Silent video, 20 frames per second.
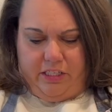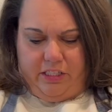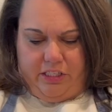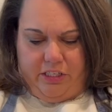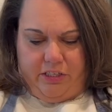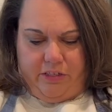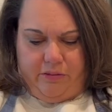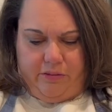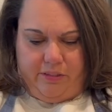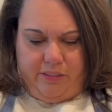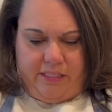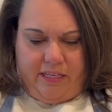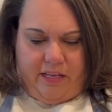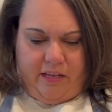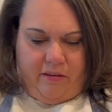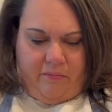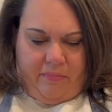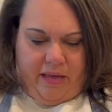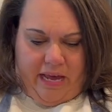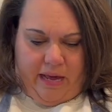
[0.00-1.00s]
do
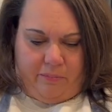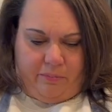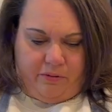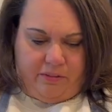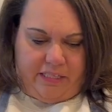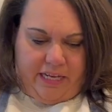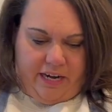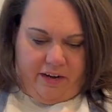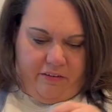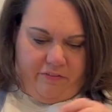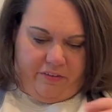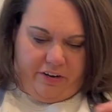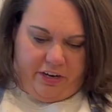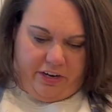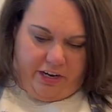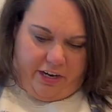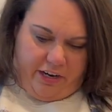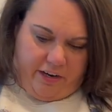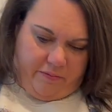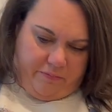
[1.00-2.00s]
some apple cider
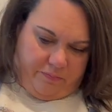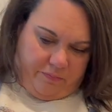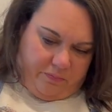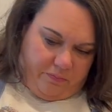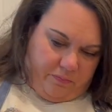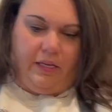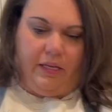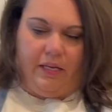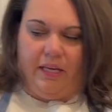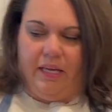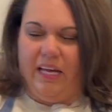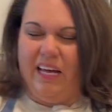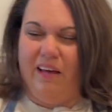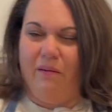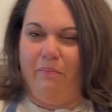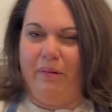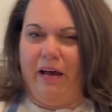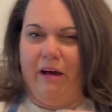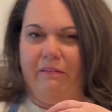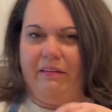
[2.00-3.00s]
vinegar,
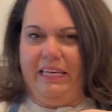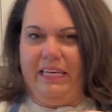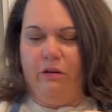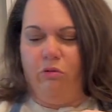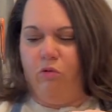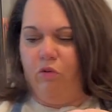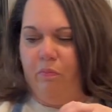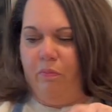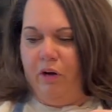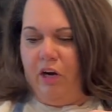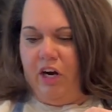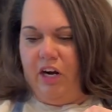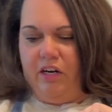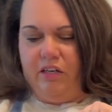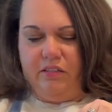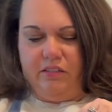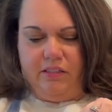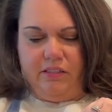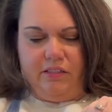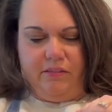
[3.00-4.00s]
about equal
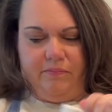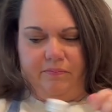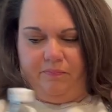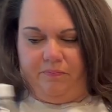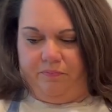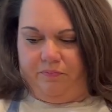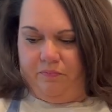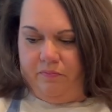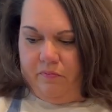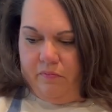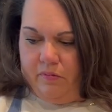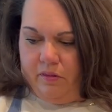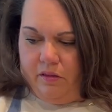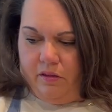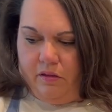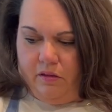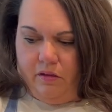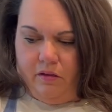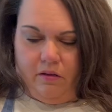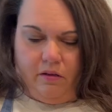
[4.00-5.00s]
parts.
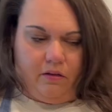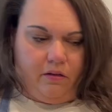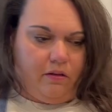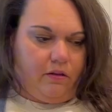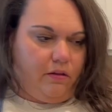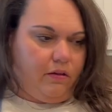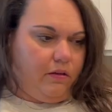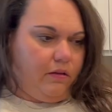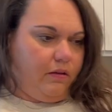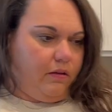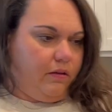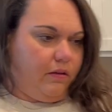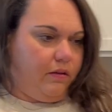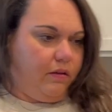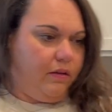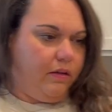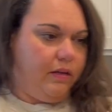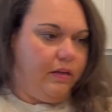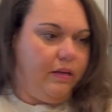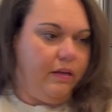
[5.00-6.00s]

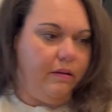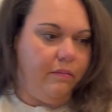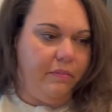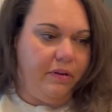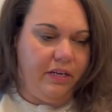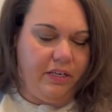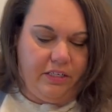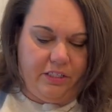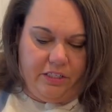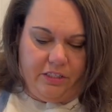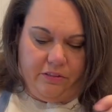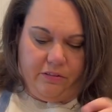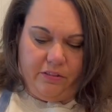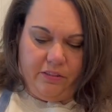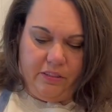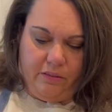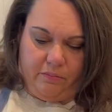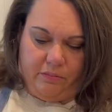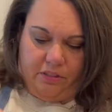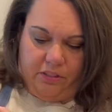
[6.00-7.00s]
I'm gonna do
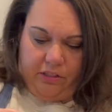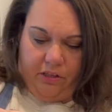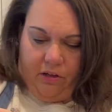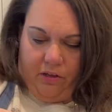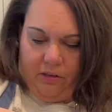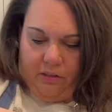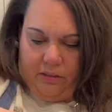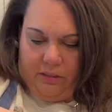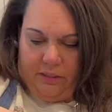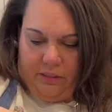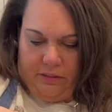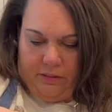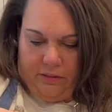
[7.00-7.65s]
some salt,